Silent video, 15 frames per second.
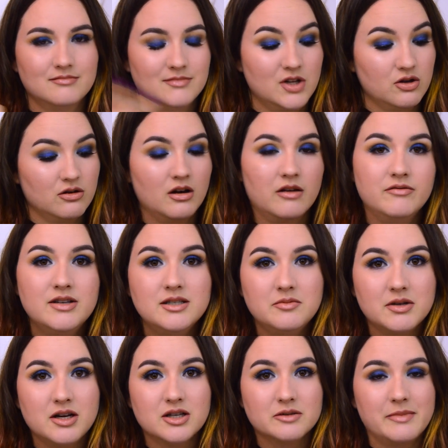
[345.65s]
don't love this
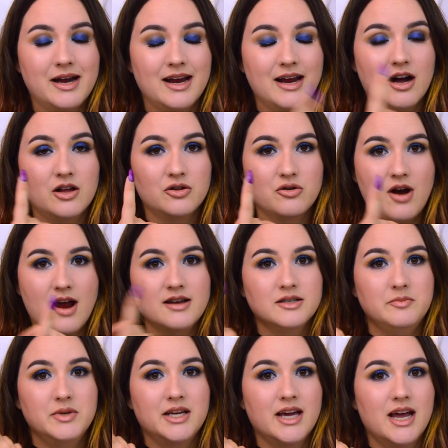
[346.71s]
because my under
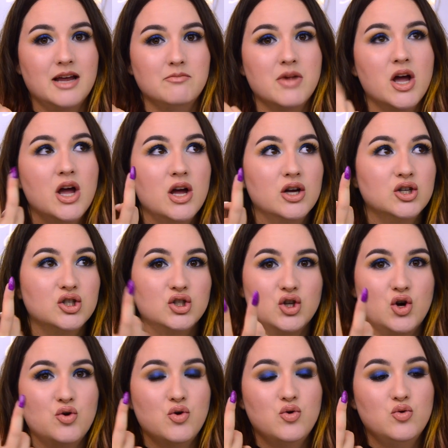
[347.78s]
eyes became
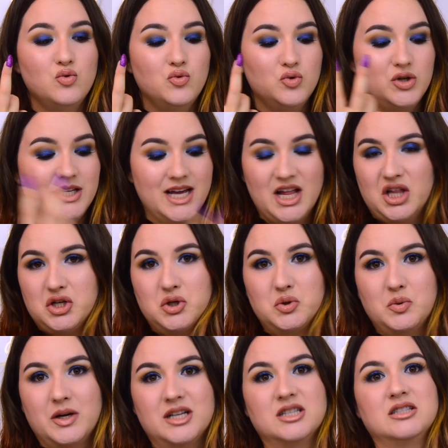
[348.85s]
so
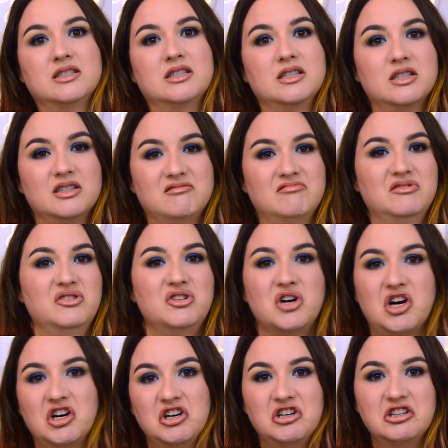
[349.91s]
yellow and
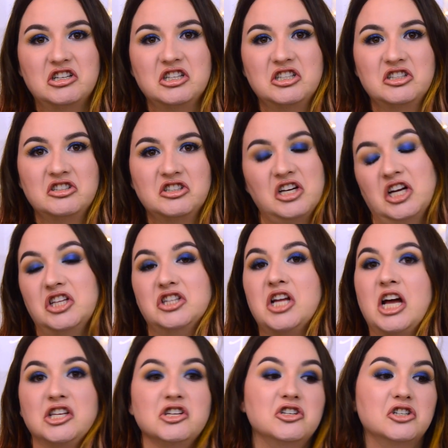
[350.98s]
dark and
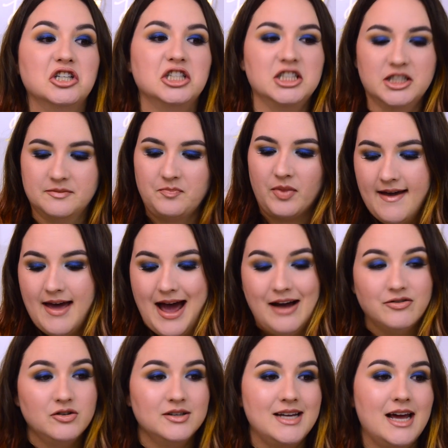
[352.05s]
not good.
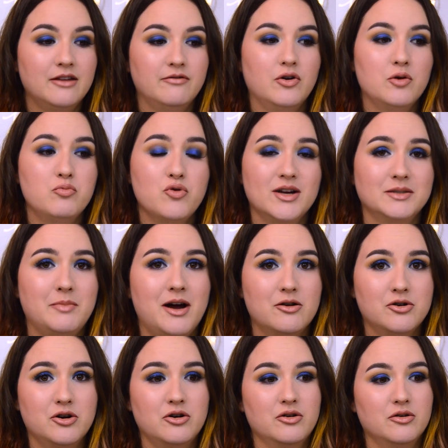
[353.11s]
After that, for pressed
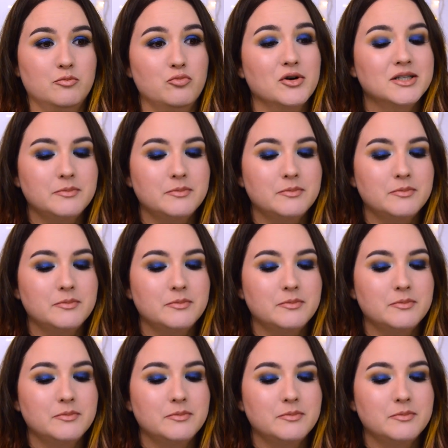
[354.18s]
powder,